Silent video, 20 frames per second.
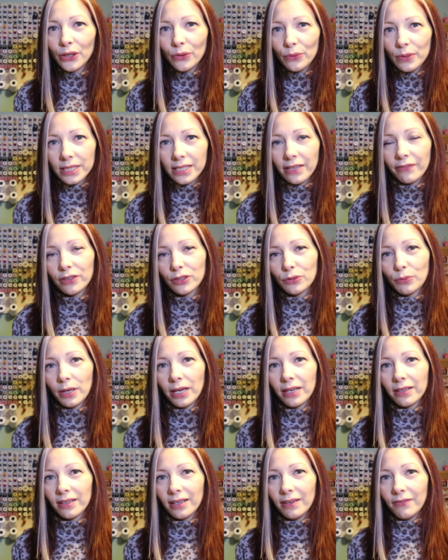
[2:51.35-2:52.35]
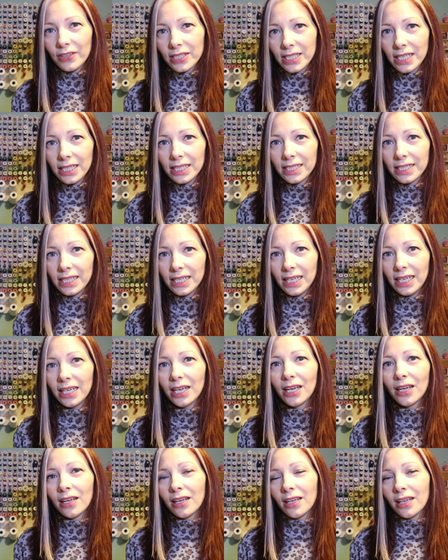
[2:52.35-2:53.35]
We suffered with infertility,
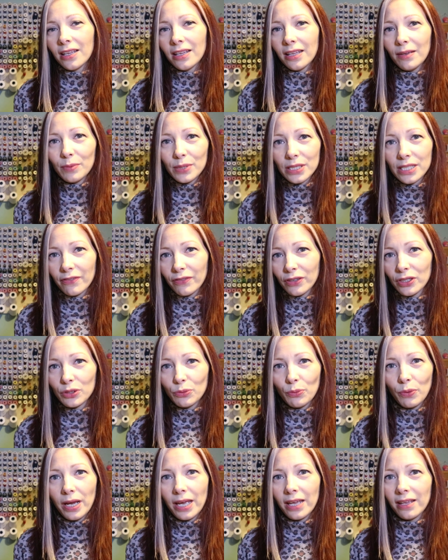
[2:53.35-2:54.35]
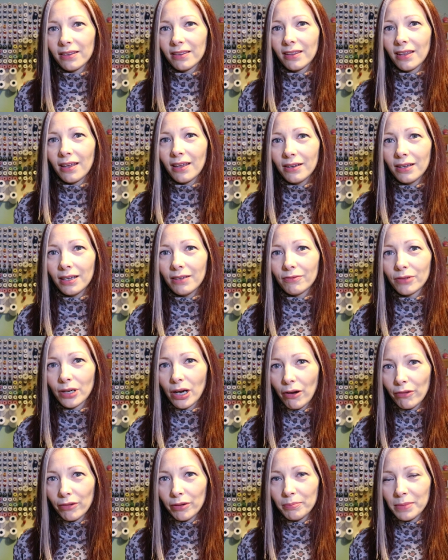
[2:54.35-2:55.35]
then we suffered with
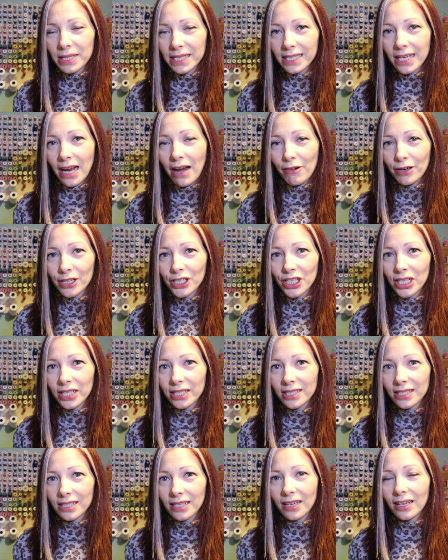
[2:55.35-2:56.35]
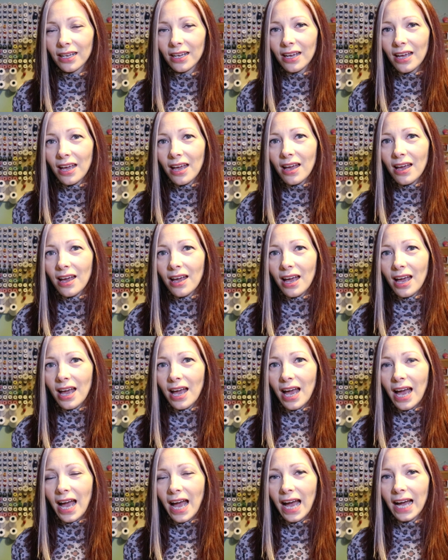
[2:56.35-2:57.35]
recurrent miscarriages,
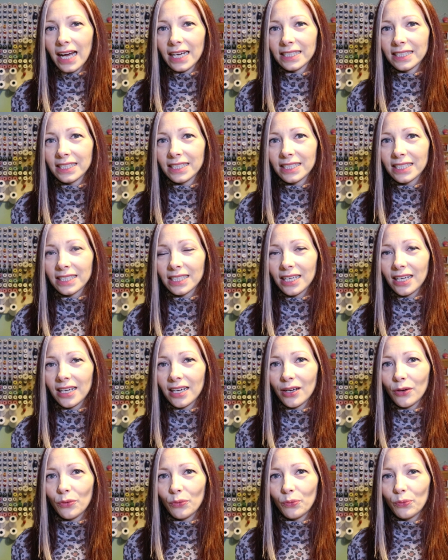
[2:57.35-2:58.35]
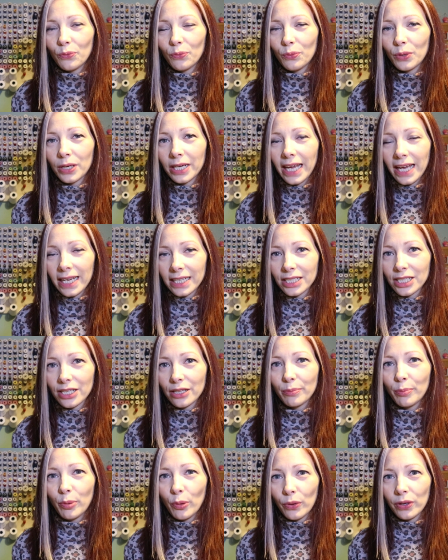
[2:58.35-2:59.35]
and we're getting to
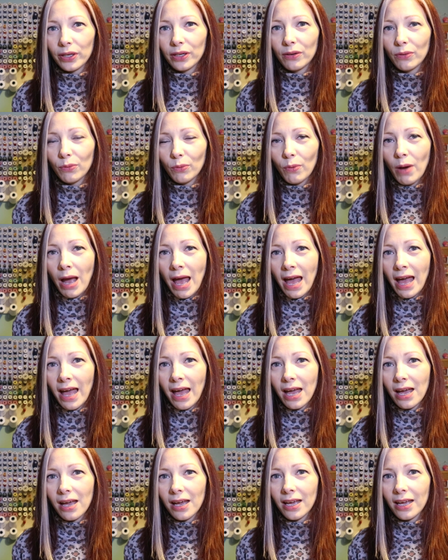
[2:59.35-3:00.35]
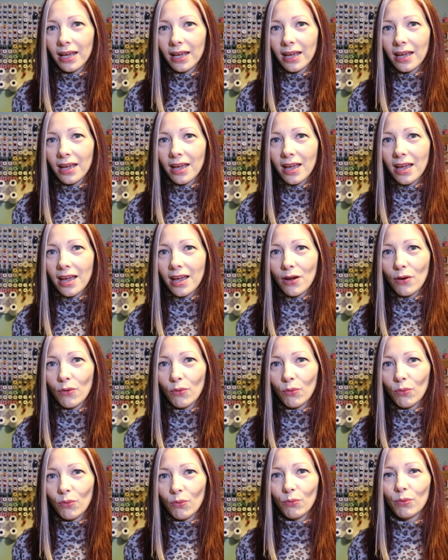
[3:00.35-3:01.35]
the point where
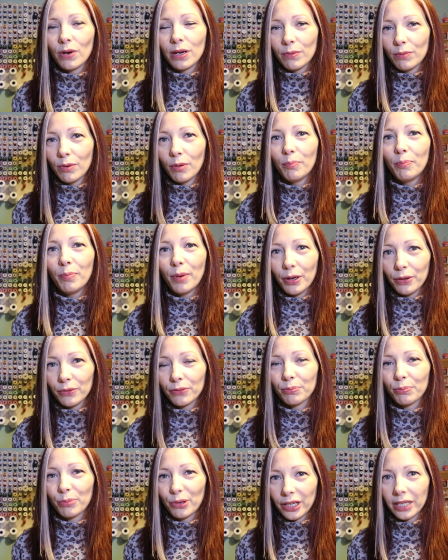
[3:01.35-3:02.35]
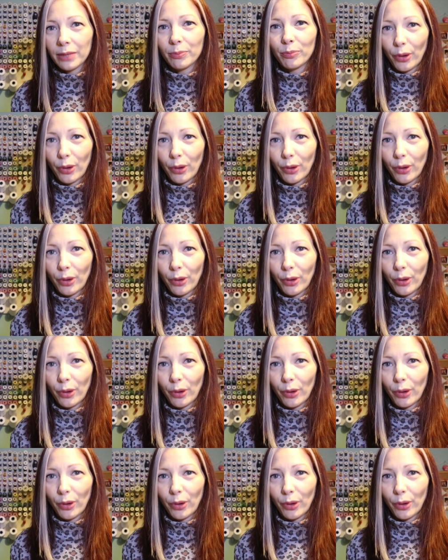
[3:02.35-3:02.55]
we were both pretty